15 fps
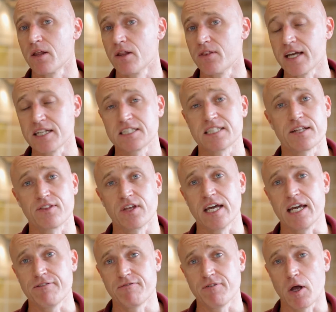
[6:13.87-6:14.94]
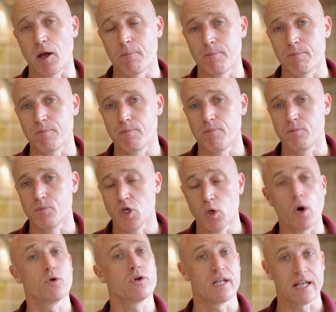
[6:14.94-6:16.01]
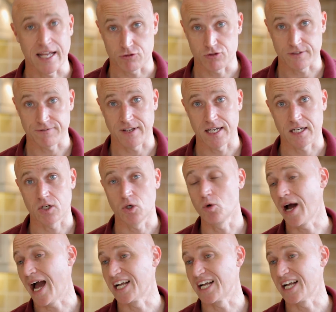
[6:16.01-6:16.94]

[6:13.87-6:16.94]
They said that if you own an electric vehicle